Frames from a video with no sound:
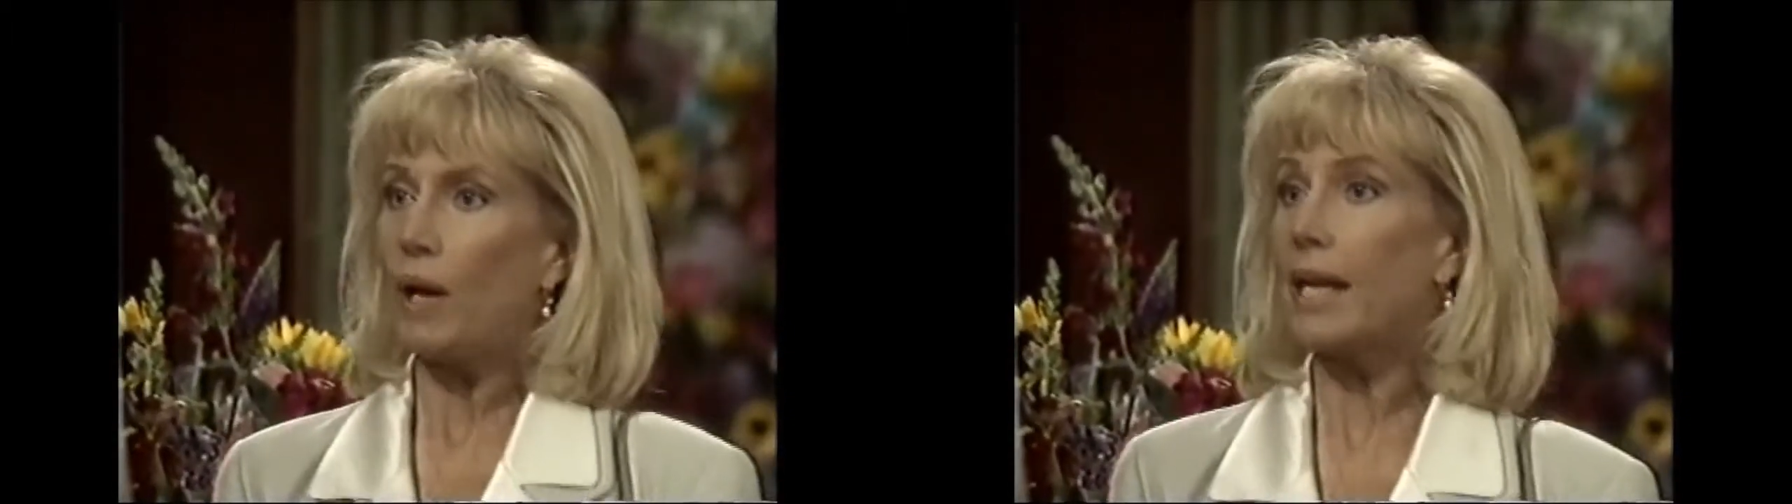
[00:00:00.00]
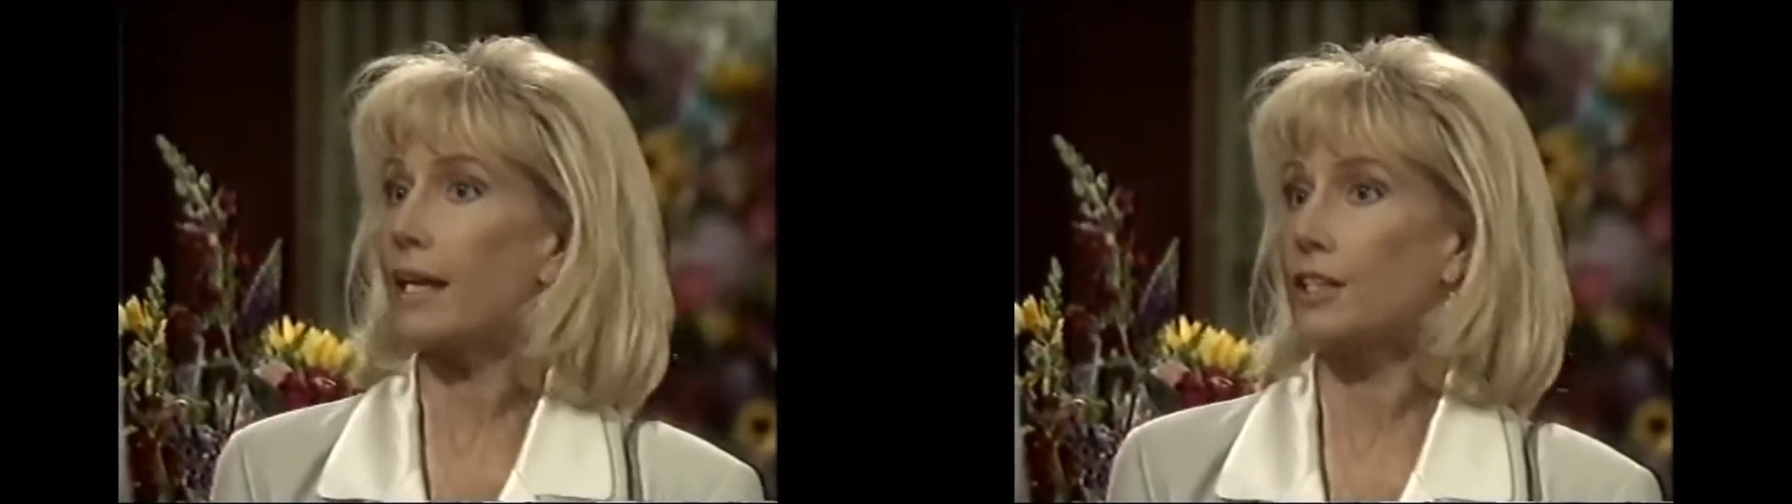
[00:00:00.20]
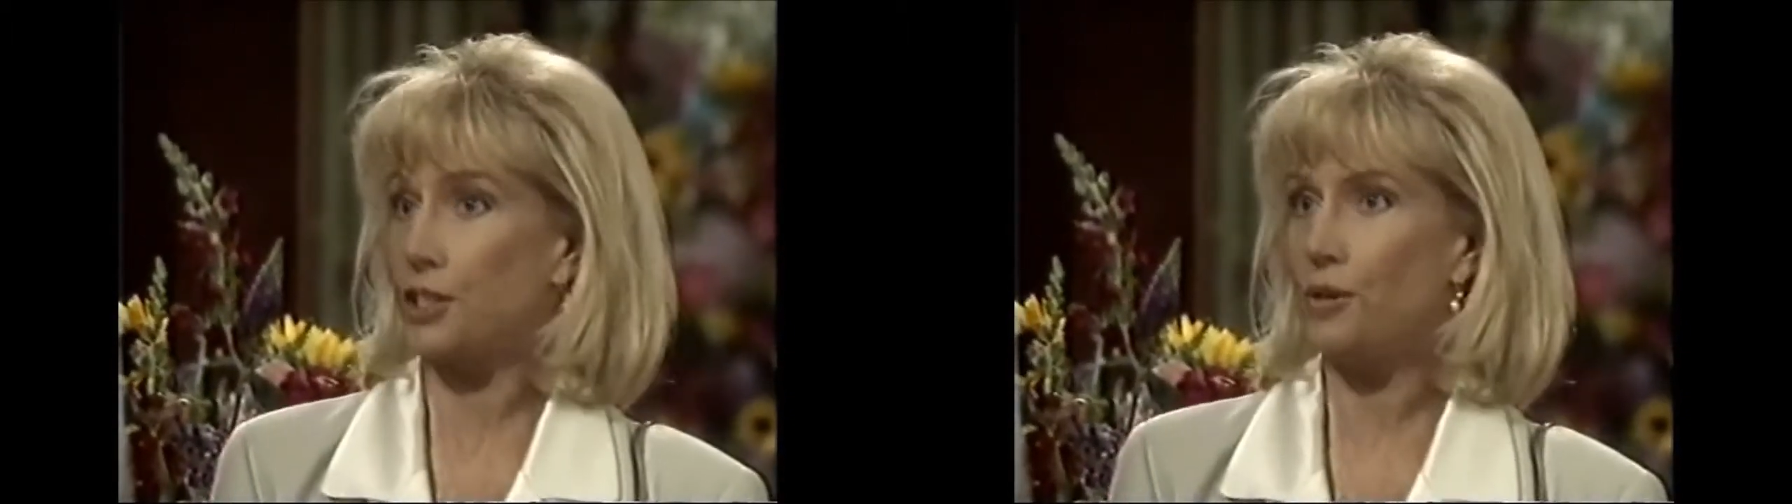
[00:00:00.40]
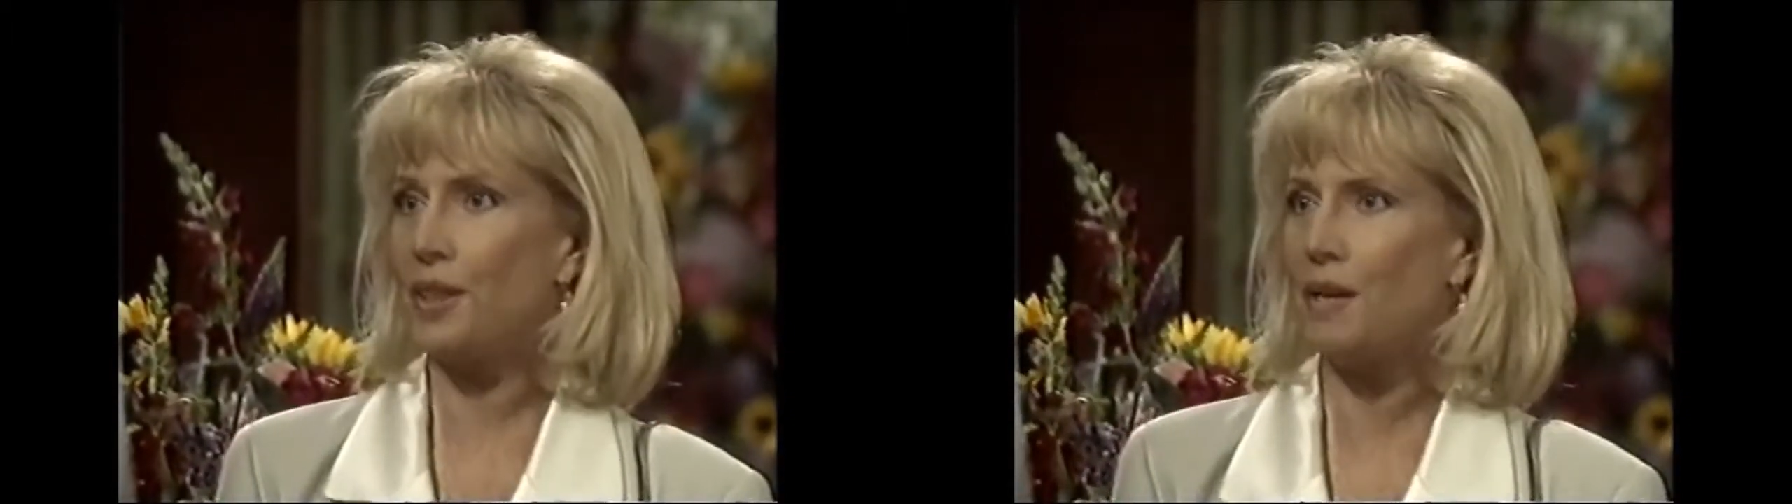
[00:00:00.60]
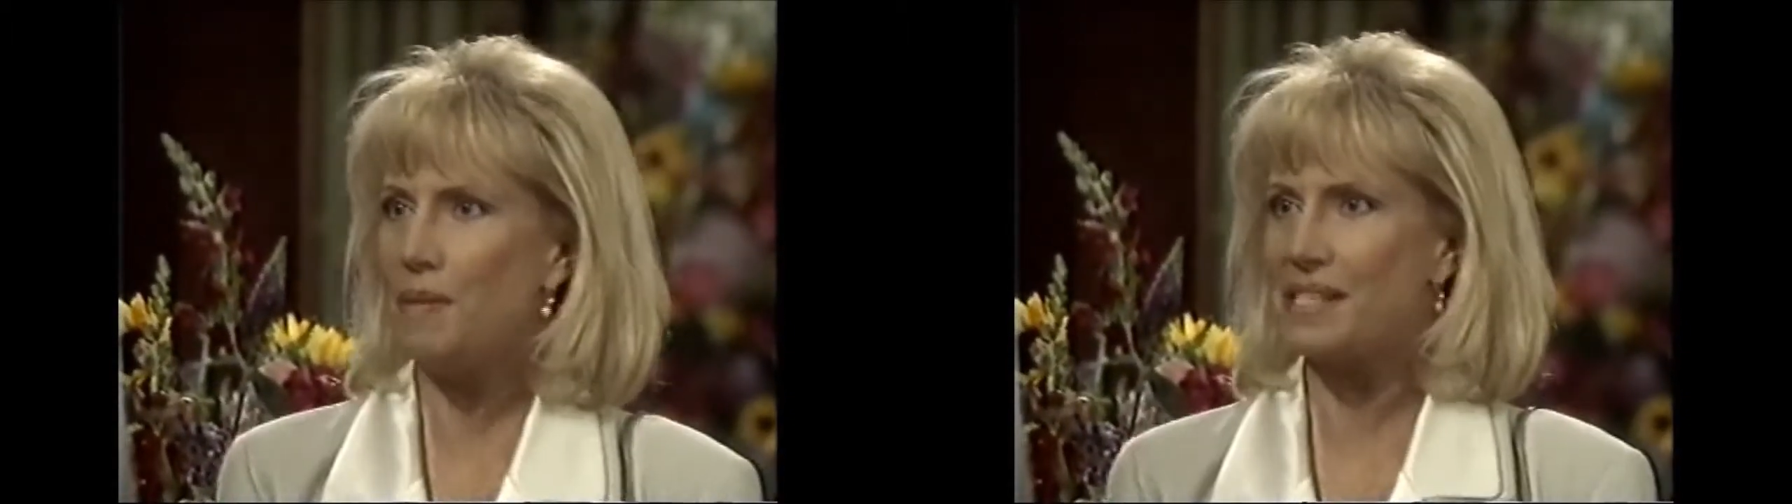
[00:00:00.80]
Well, aren't you
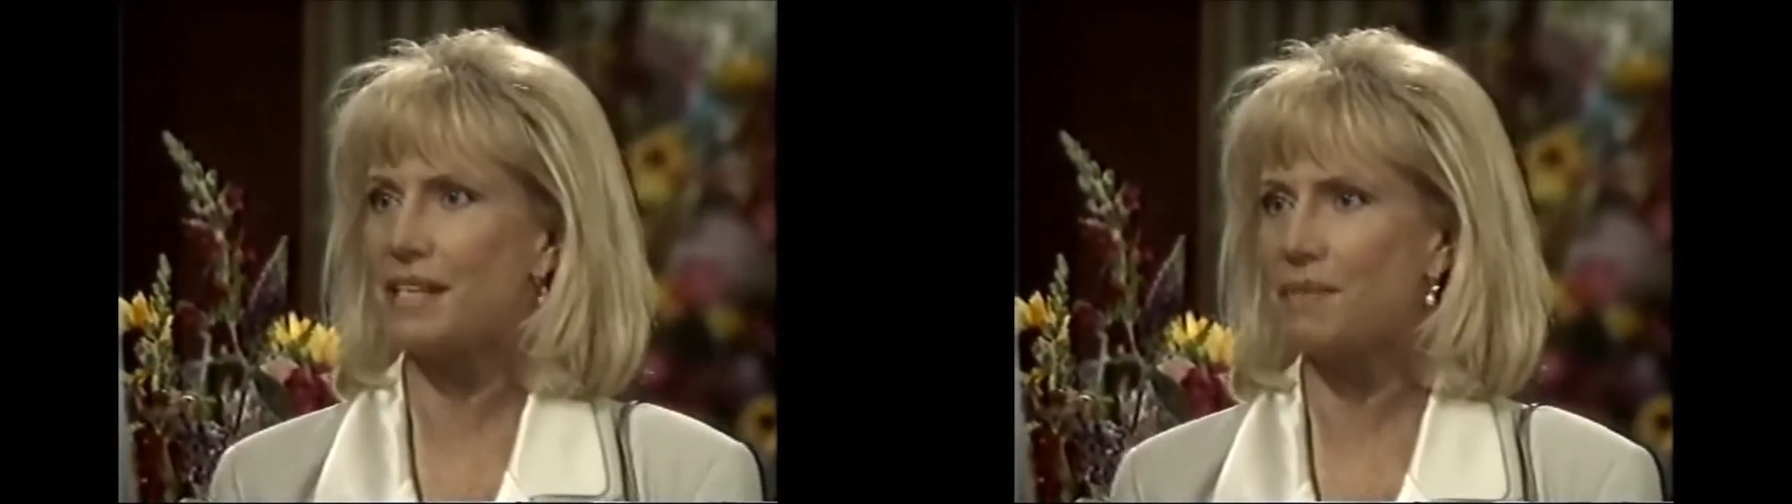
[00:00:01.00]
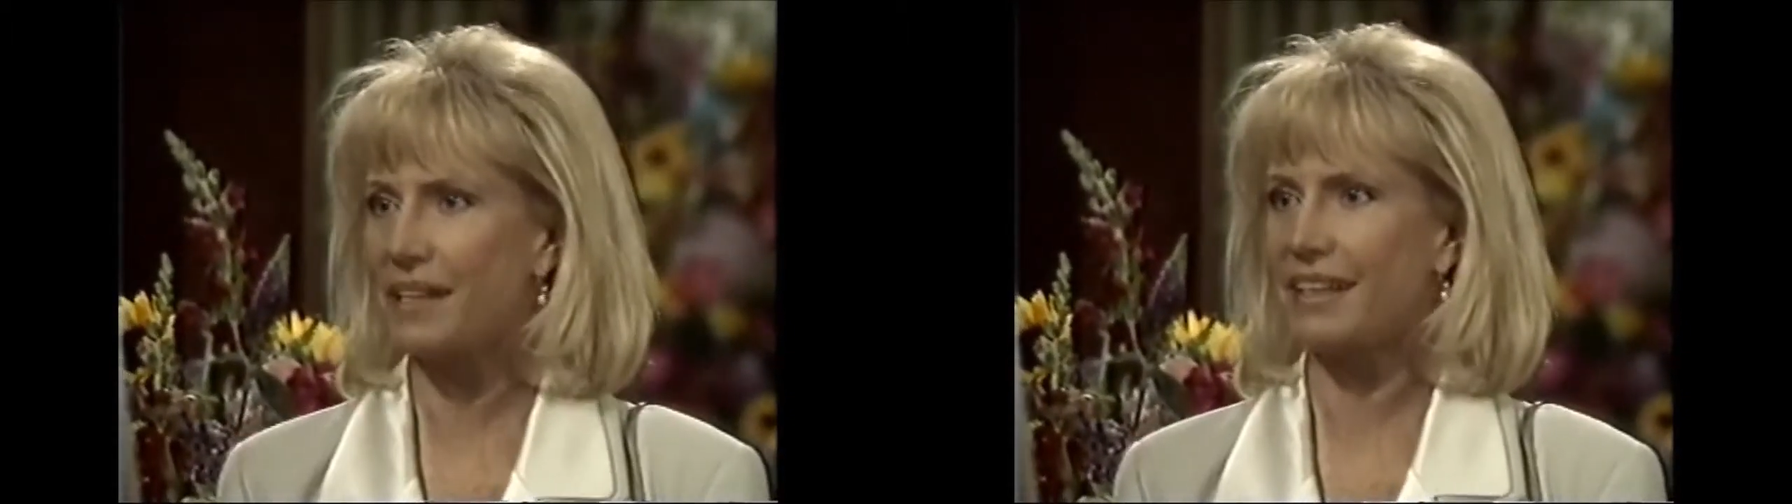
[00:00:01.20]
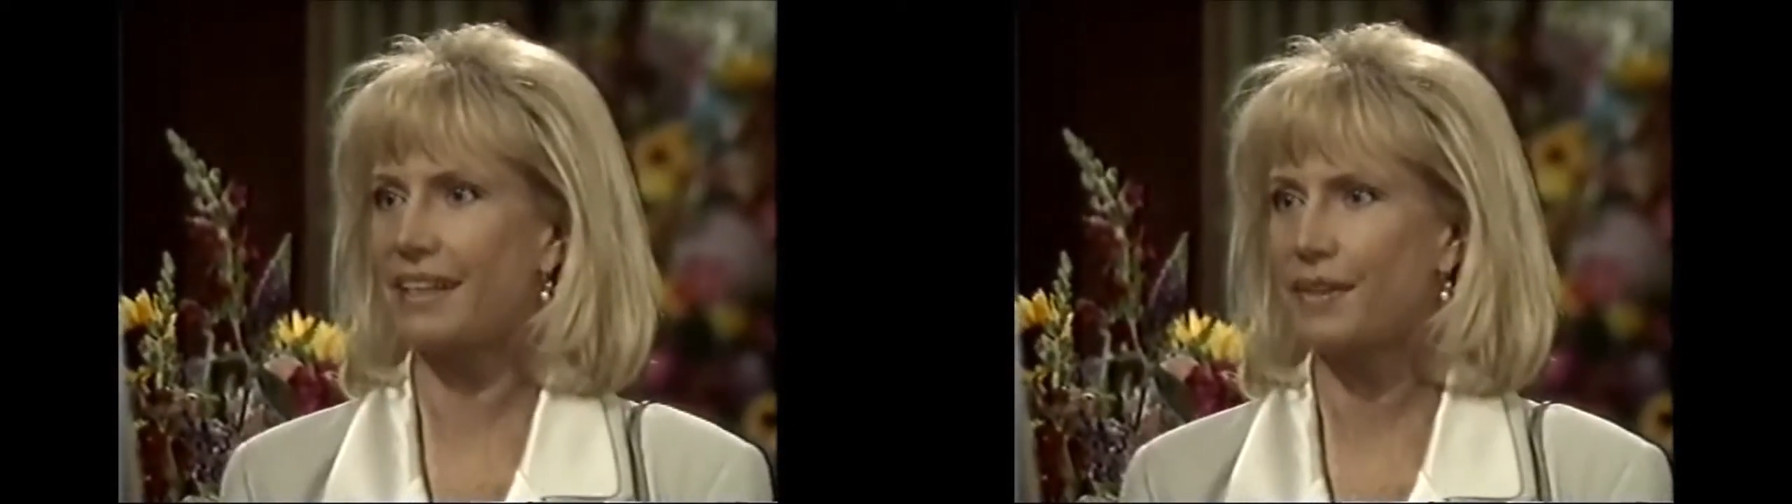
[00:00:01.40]
the busy bee?